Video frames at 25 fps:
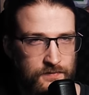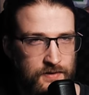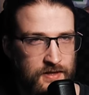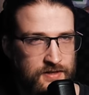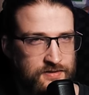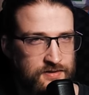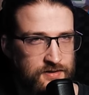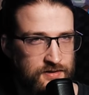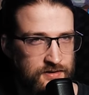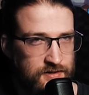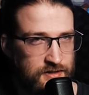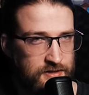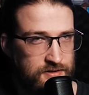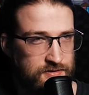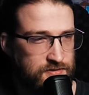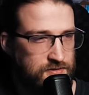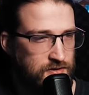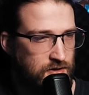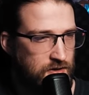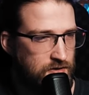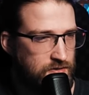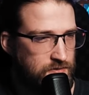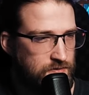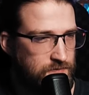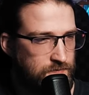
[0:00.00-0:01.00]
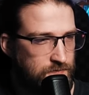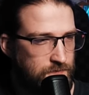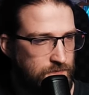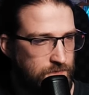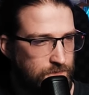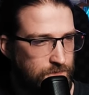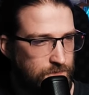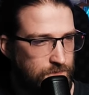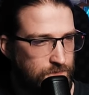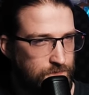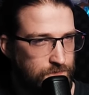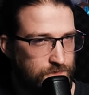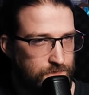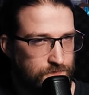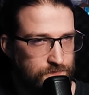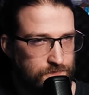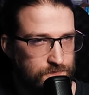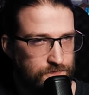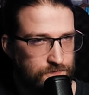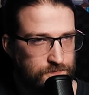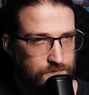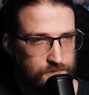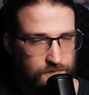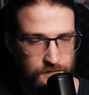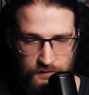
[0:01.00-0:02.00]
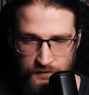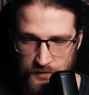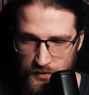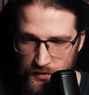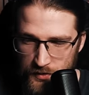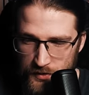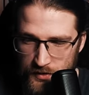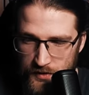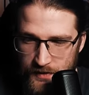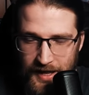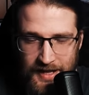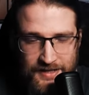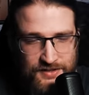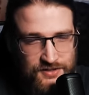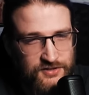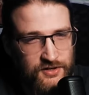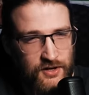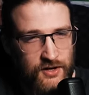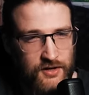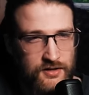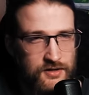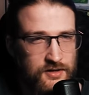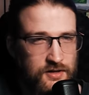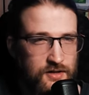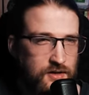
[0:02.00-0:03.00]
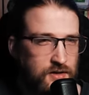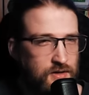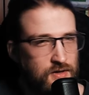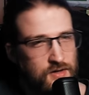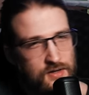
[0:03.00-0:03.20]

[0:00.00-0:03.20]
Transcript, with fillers: That's a lit song. If you don't know that song,